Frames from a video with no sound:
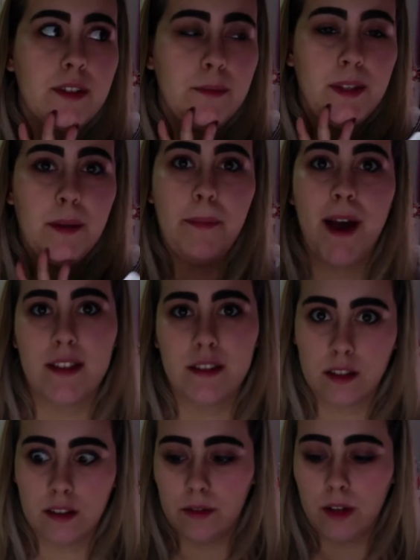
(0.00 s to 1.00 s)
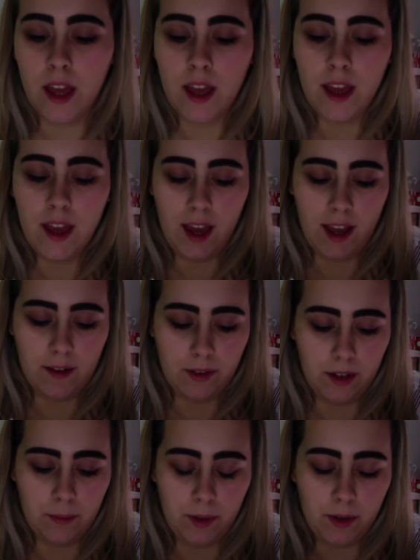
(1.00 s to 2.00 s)
to be the best glue
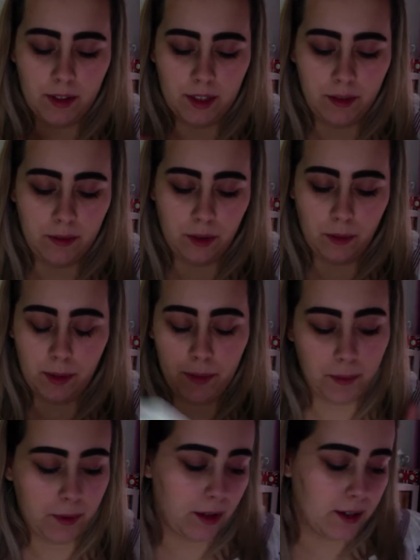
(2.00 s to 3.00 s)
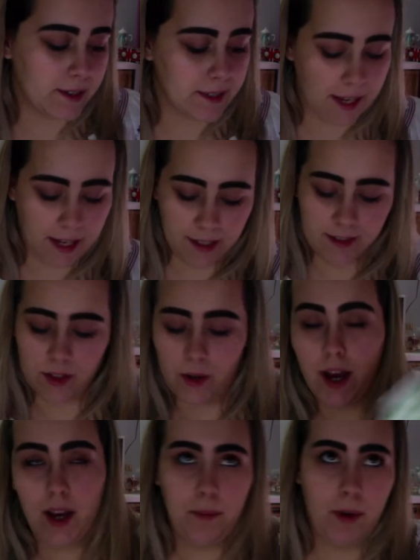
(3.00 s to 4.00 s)
ever, apparently, for what people are saying. So
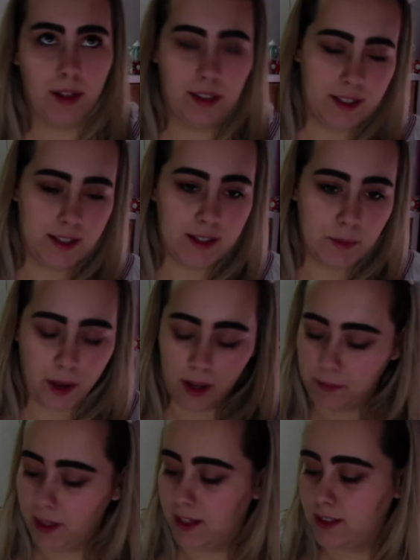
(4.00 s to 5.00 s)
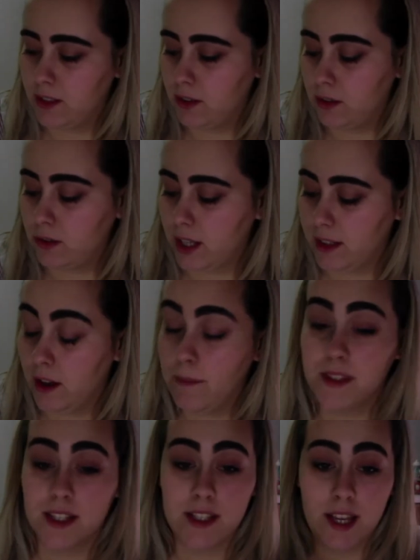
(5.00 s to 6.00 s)
I bought this as well because the glue that
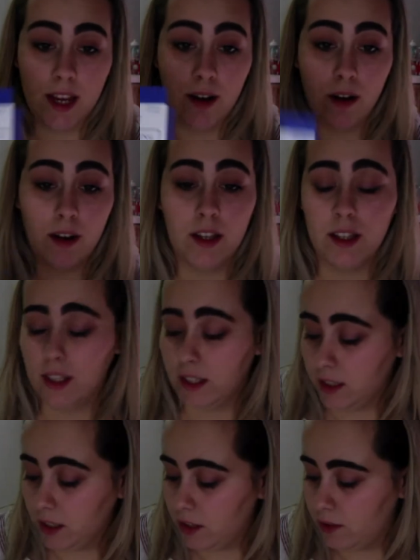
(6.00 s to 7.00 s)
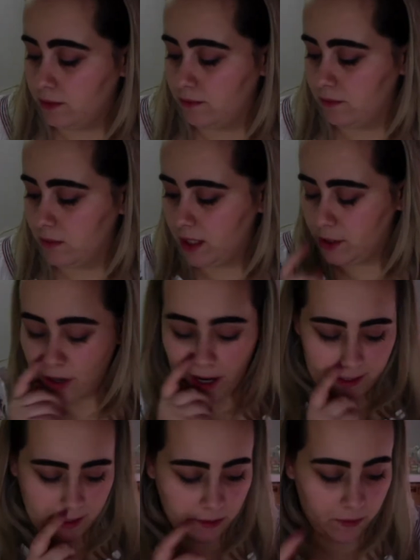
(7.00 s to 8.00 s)
comes in here, you know, it
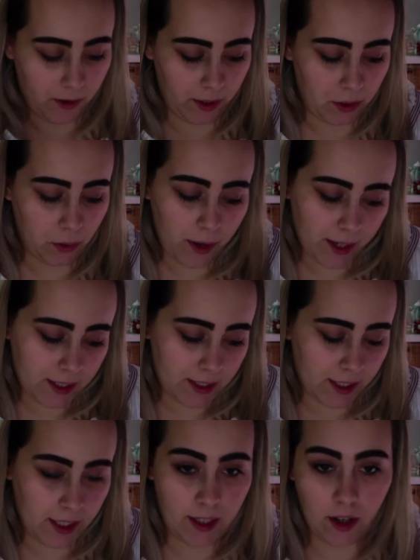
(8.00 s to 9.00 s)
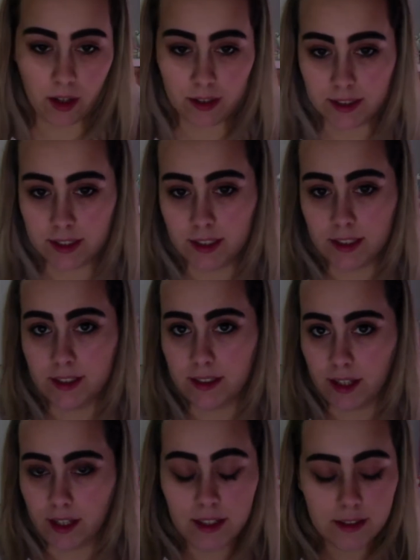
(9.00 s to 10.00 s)
dries out very quickly on the
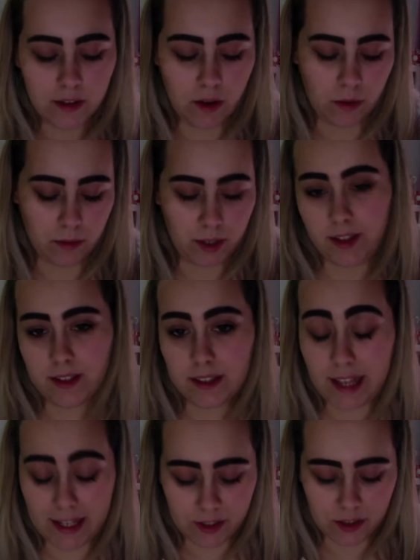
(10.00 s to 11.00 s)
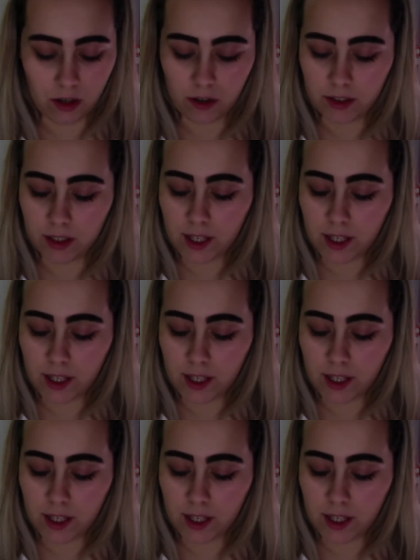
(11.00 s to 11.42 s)
stick, so it doesn't last long.